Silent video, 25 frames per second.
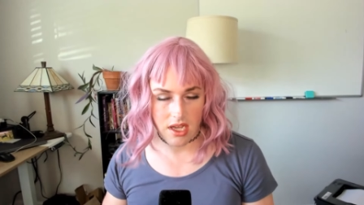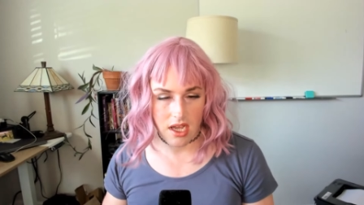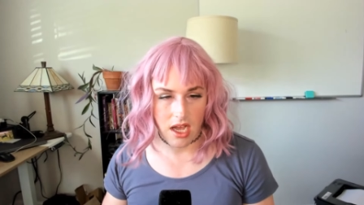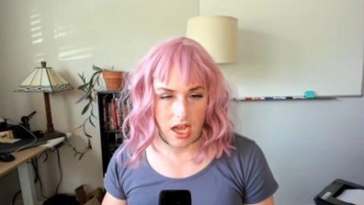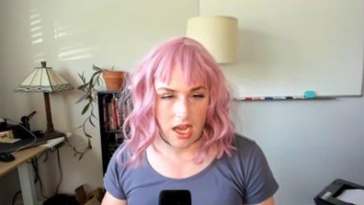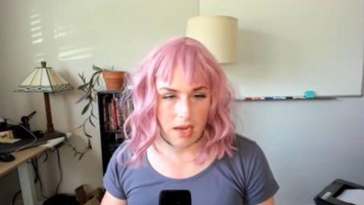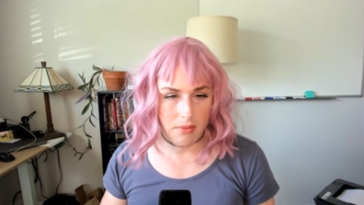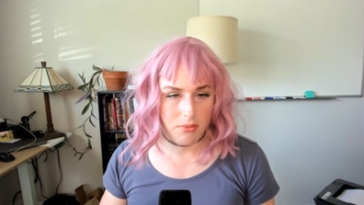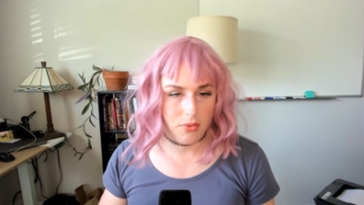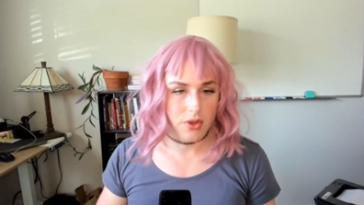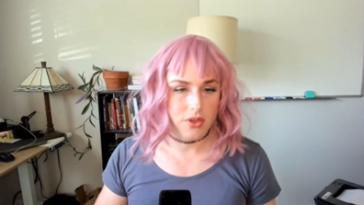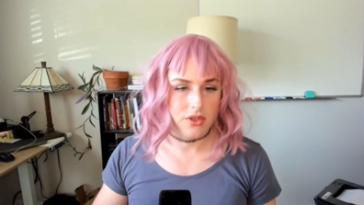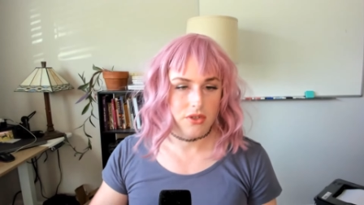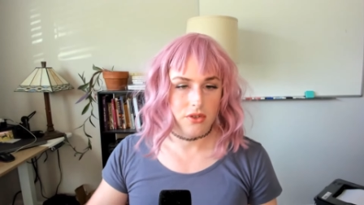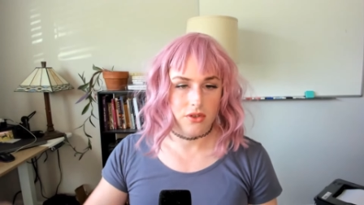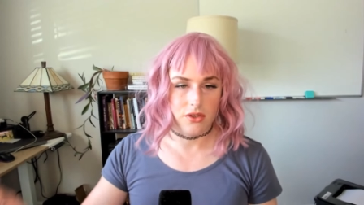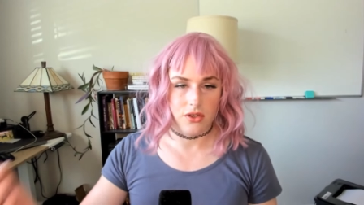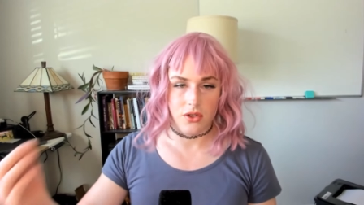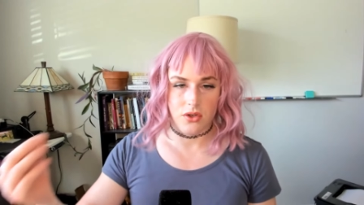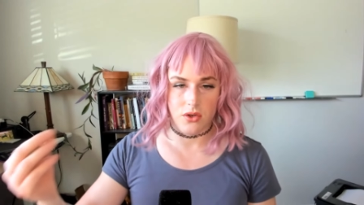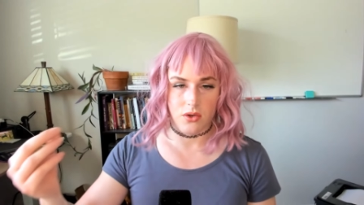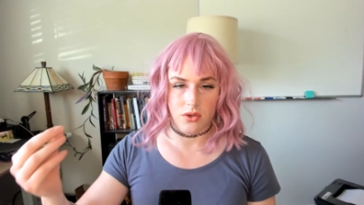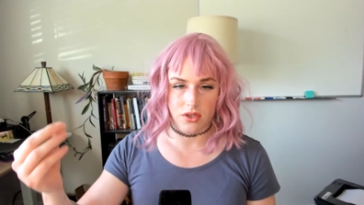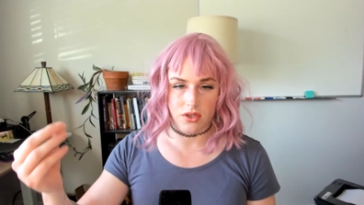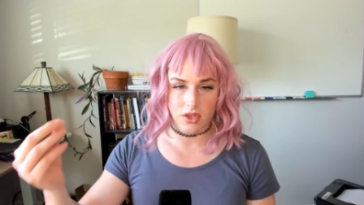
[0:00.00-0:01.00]
I'm going to
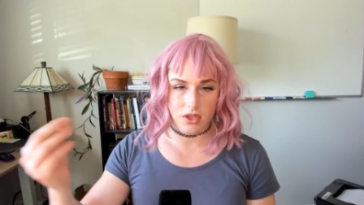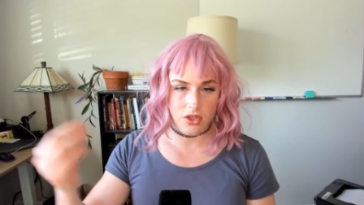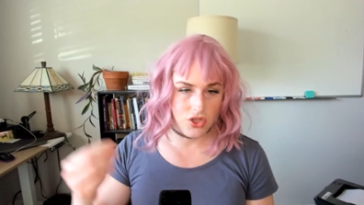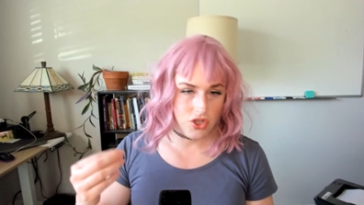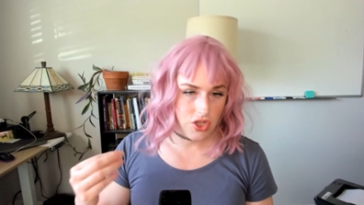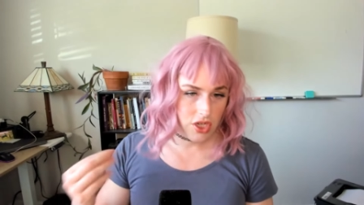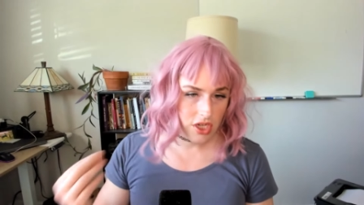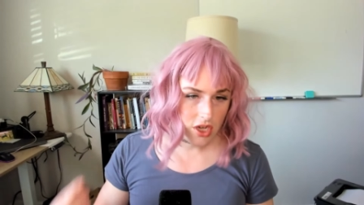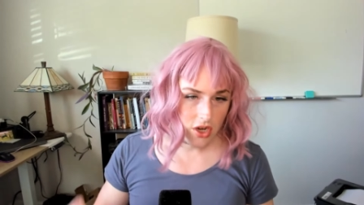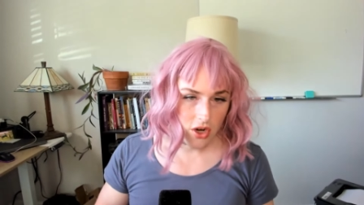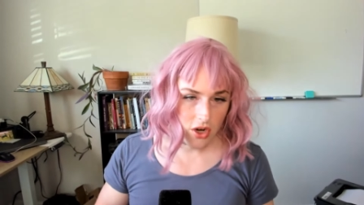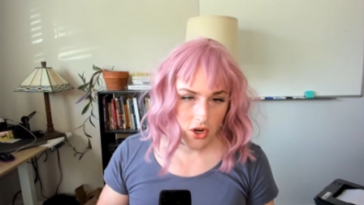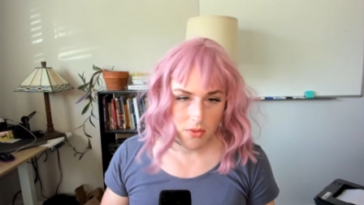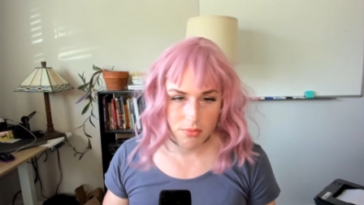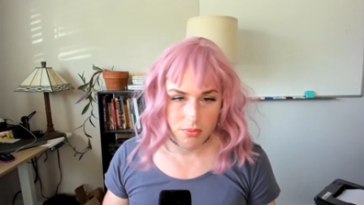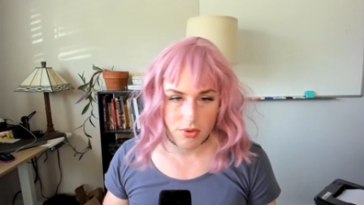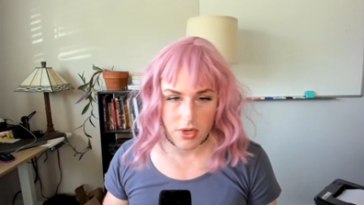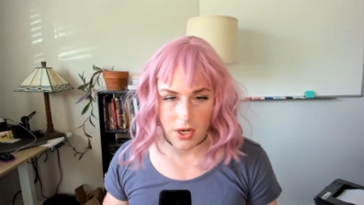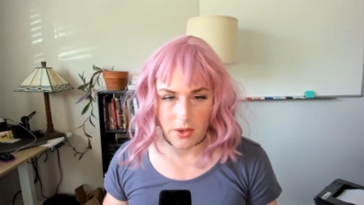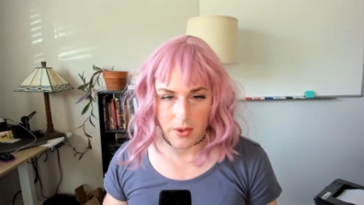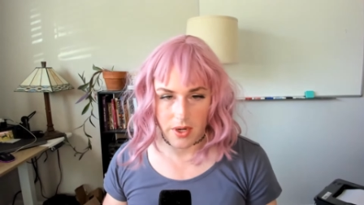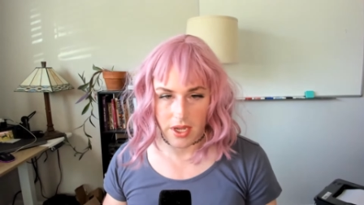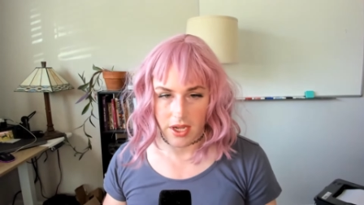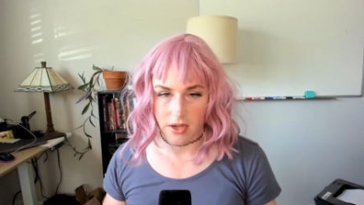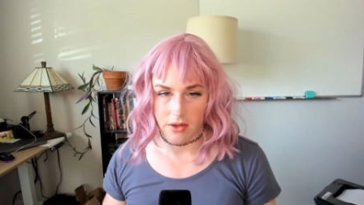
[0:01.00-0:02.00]
use she, her
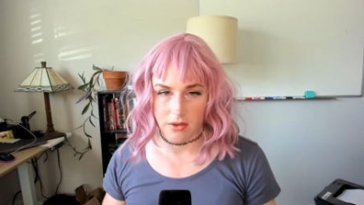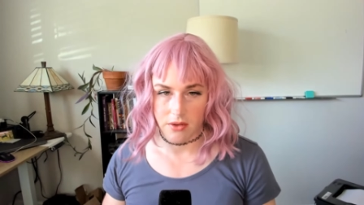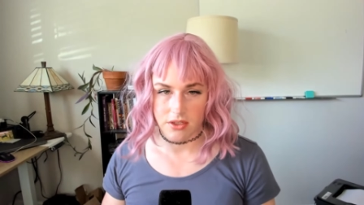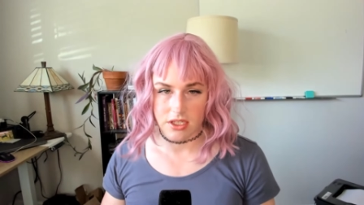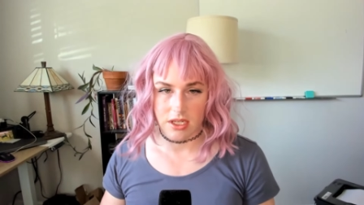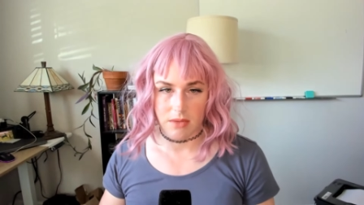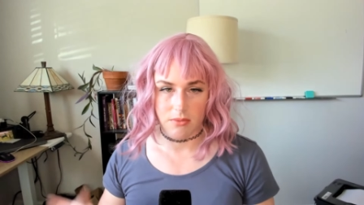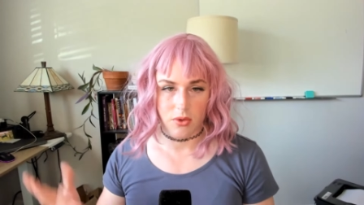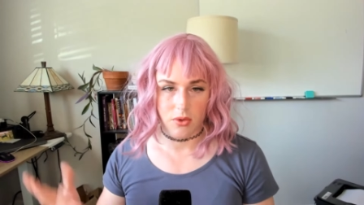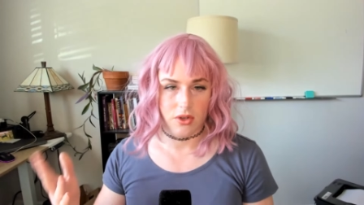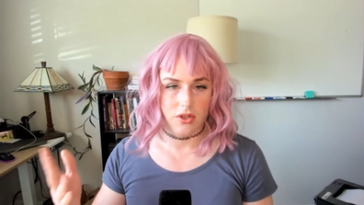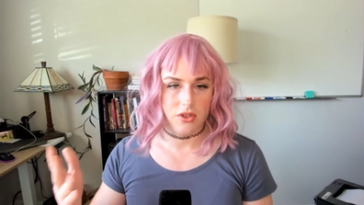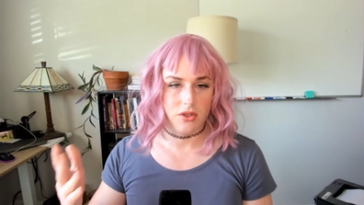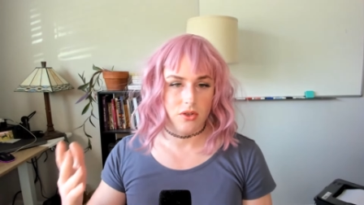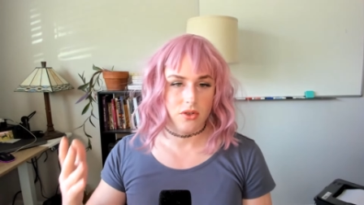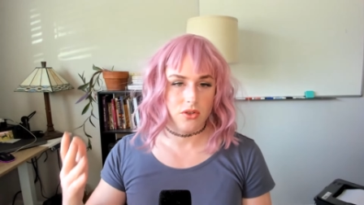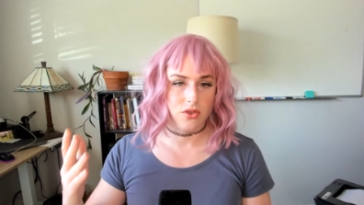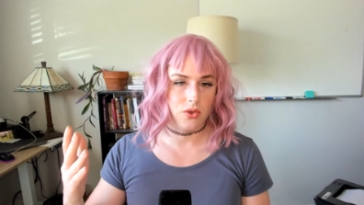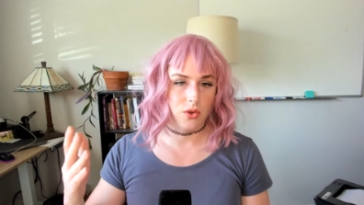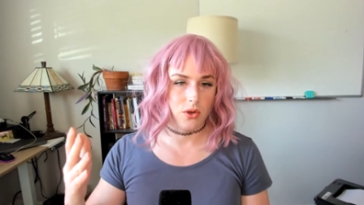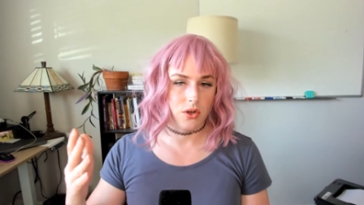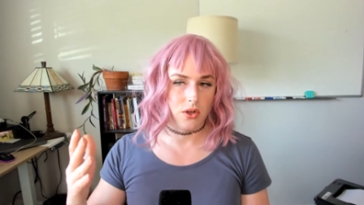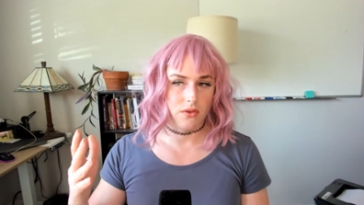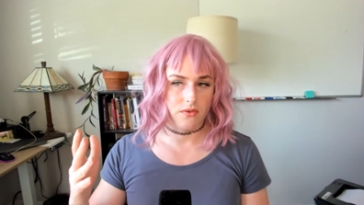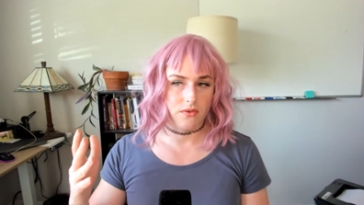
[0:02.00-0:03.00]
pronouns, I'm going to
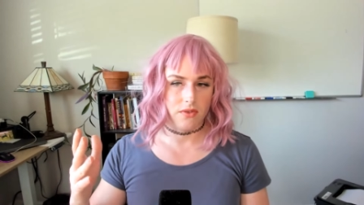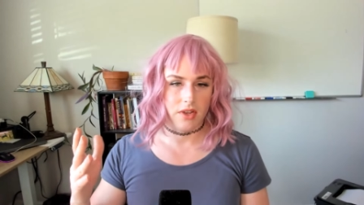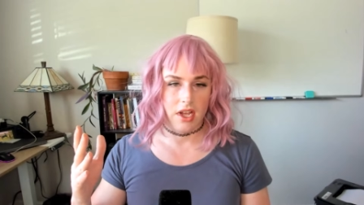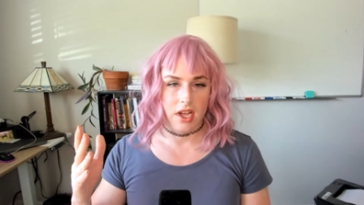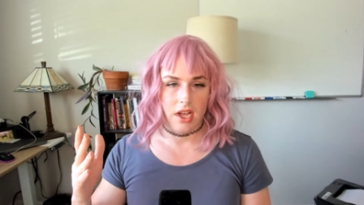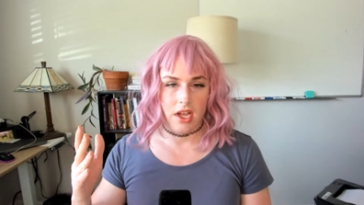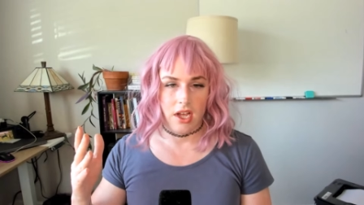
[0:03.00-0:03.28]
sort of